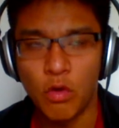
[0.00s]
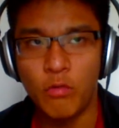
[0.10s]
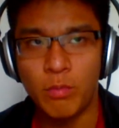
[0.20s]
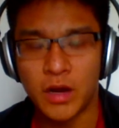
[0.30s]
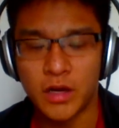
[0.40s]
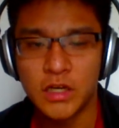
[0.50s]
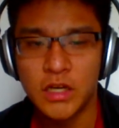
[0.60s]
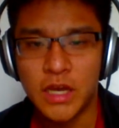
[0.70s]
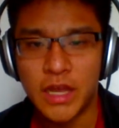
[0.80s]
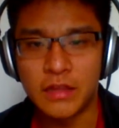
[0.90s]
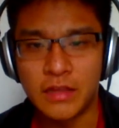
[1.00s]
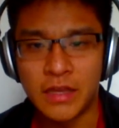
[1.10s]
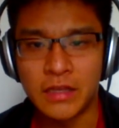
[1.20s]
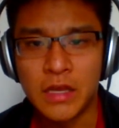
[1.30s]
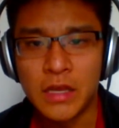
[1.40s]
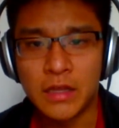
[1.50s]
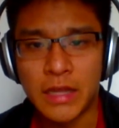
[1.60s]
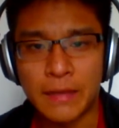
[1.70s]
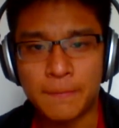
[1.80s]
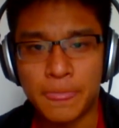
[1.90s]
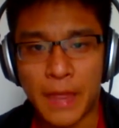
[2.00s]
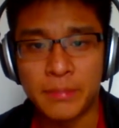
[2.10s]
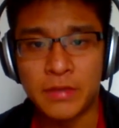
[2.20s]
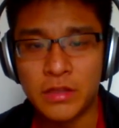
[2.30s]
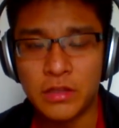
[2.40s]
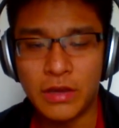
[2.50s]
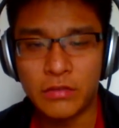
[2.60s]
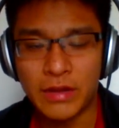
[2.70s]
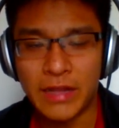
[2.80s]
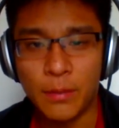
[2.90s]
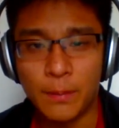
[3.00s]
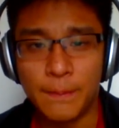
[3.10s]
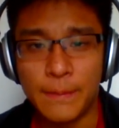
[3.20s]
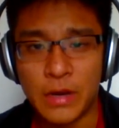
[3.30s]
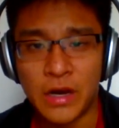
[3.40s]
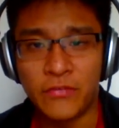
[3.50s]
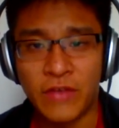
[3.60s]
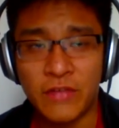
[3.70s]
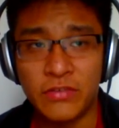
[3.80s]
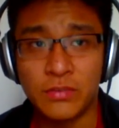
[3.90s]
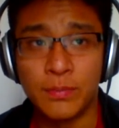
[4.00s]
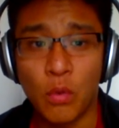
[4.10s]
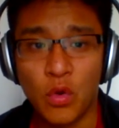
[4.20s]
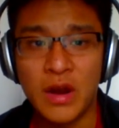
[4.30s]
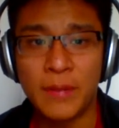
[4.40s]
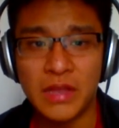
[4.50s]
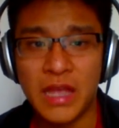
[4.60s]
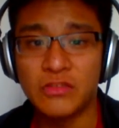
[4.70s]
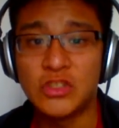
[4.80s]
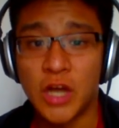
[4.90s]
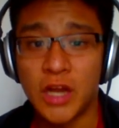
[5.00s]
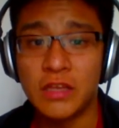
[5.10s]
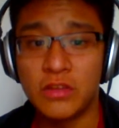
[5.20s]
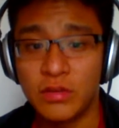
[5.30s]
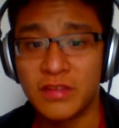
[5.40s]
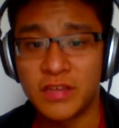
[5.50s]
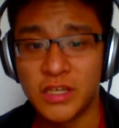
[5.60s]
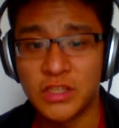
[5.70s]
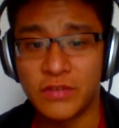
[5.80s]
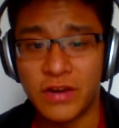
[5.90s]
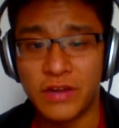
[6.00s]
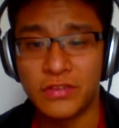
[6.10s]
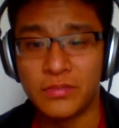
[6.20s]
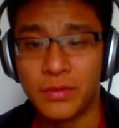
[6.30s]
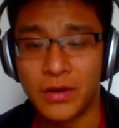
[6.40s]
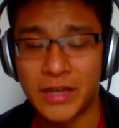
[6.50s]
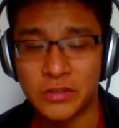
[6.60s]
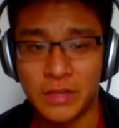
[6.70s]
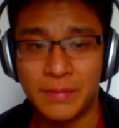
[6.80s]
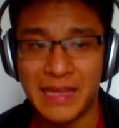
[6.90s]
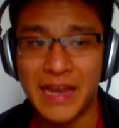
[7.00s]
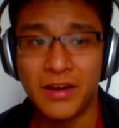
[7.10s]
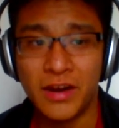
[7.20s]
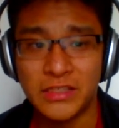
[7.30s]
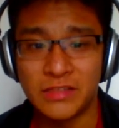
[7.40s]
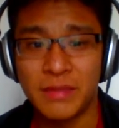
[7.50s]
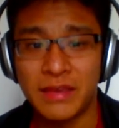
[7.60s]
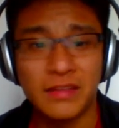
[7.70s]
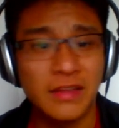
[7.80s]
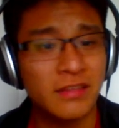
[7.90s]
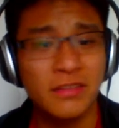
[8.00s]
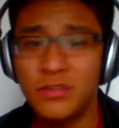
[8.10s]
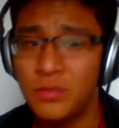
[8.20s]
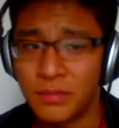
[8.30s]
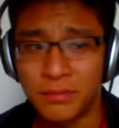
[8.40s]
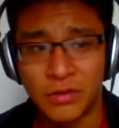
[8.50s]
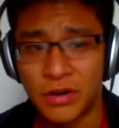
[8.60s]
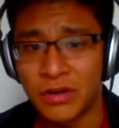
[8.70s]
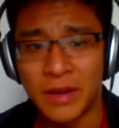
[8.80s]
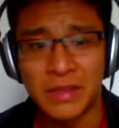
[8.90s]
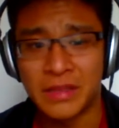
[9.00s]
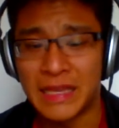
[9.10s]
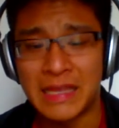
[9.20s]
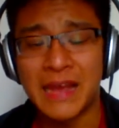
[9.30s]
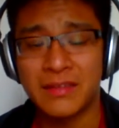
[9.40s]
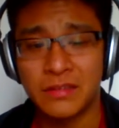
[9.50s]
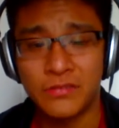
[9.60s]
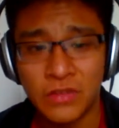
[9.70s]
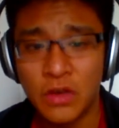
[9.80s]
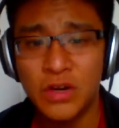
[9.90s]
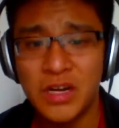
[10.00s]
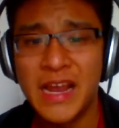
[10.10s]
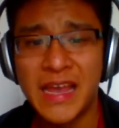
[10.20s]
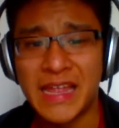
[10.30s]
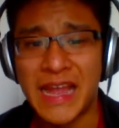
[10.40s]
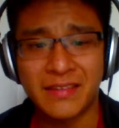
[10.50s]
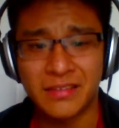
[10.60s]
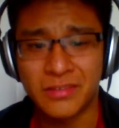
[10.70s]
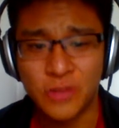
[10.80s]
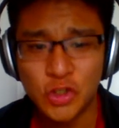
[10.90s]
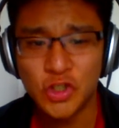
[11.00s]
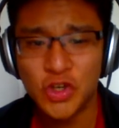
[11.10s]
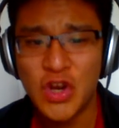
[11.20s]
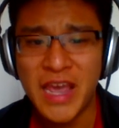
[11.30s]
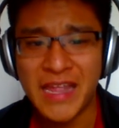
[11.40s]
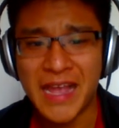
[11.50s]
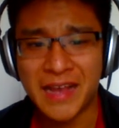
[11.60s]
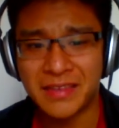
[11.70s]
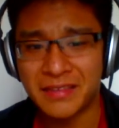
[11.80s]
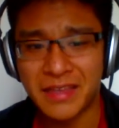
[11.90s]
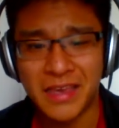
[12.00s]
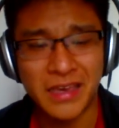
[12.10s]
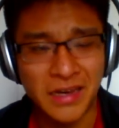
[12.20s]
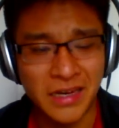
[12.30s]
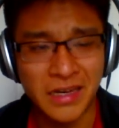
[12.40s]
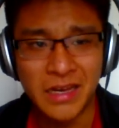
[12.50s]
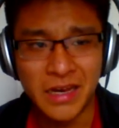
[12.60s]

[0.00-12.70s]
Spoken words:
Wolf Bark. And then, like, I'm telling you guys right now, Firefist's Boar. I'm gonna have Johnny do a discussion of Firefist's Boar actually, but that card just makes the deck super broke. I mean, like, it acts as a floater, it acts as a searcher, it acts as a